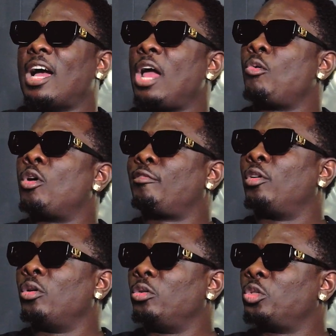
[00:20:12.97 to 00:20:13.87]
I work
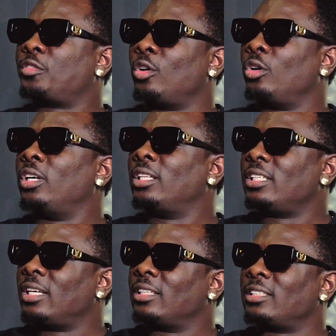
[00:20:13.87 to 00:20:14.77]
for loot for 8
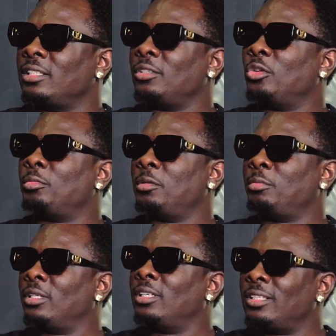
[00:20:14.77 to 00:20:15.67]
years, no
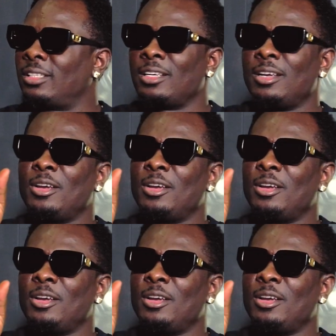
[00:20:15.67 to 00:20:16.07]
beans.